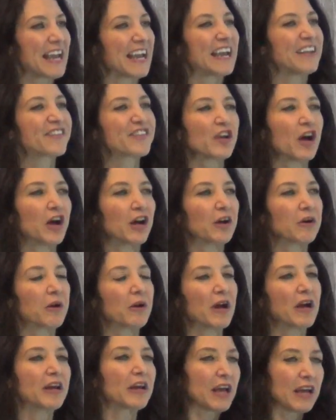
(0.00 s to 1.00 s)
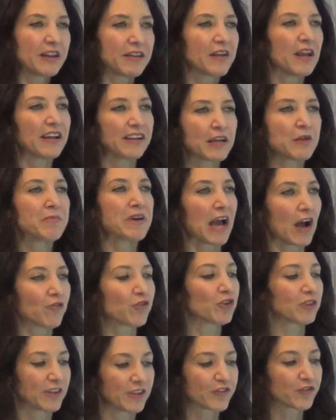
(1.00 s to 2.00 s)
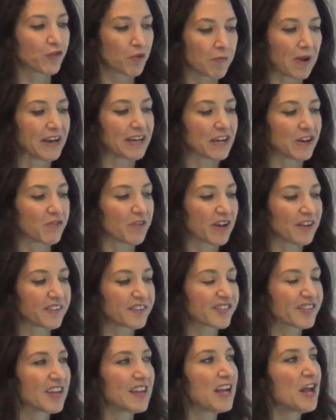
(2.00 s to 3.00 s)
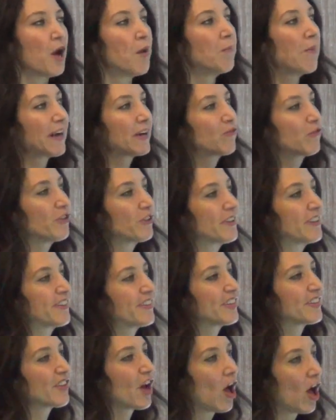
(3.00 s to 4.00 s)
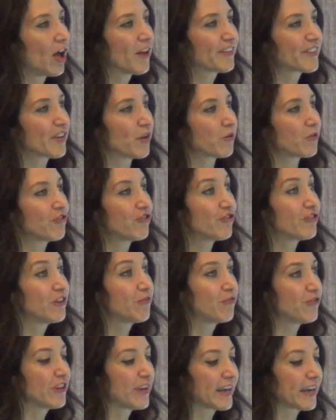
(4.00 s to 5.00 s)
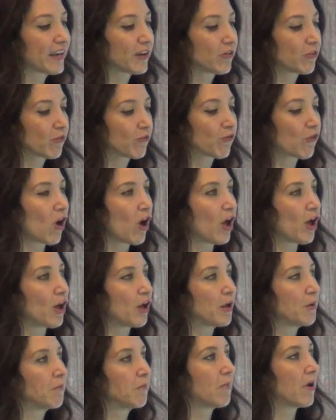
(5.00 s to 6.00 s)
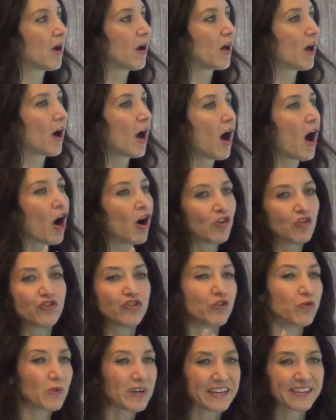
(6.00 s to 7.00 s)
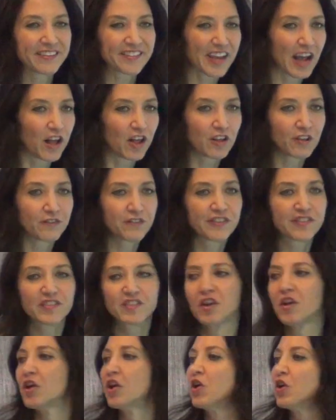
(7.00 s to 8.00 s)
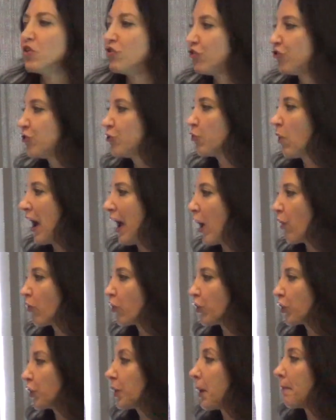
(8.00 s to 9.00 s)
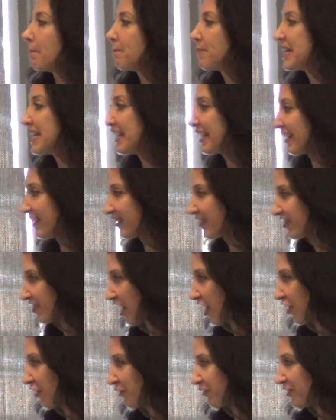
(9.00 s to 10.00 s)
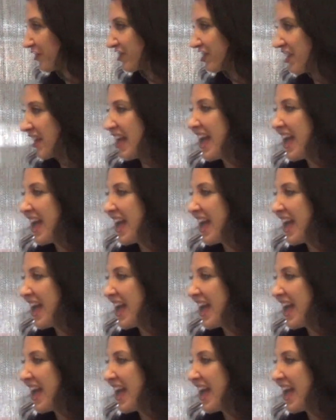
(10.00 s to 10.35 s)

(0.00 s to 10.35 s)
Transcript: It can be effortless for many of us. Mindfulness is also shifting from our doing selves to our being selves.